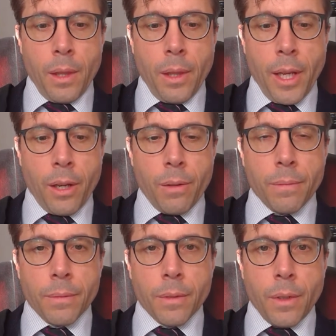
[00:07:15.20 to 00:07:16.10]
Now,
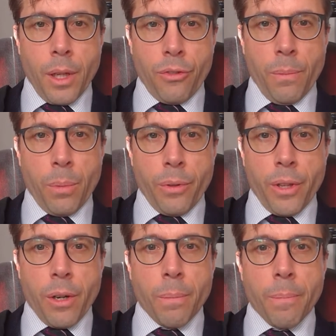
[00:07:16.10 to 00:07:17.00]
a simple
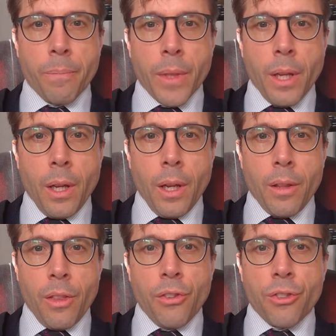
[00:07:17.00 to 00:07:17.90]
theorem.
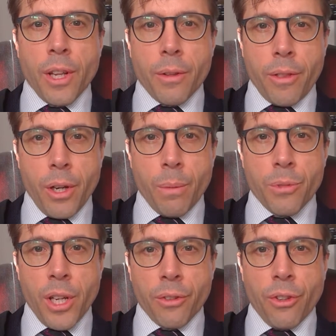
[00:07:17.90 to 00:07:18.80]
This theorem
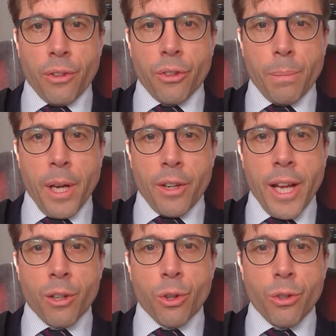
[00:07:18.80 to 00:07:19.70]
tells us about
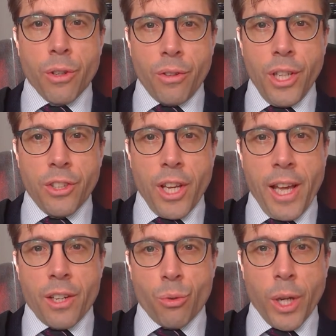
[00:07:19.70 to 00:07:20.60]
how good a theta
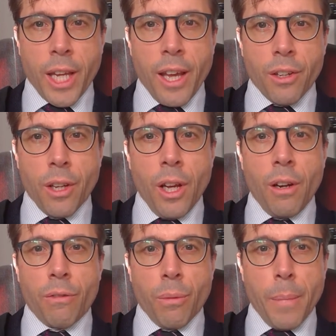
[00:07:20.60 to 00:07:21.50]
hat we get
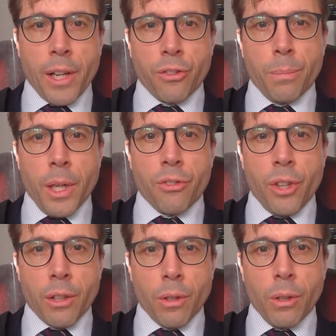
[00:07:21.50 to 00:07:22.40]
from
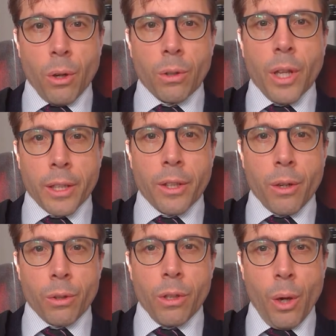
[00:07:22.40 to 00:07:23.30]
maximizing the log
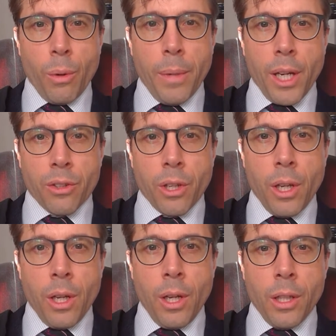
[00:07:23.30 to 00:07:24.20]
likelihood lower bound.
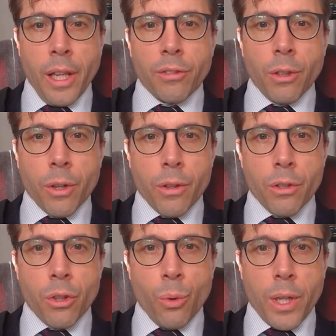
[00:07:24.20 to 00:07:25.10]
Let's look at the
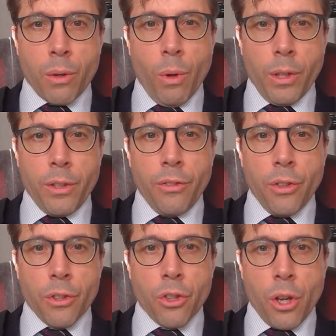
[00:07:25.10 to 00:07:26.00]
two inequalities
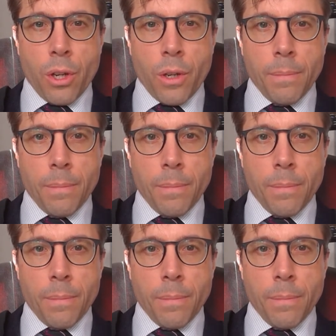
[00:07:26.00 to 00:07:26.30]
in turn.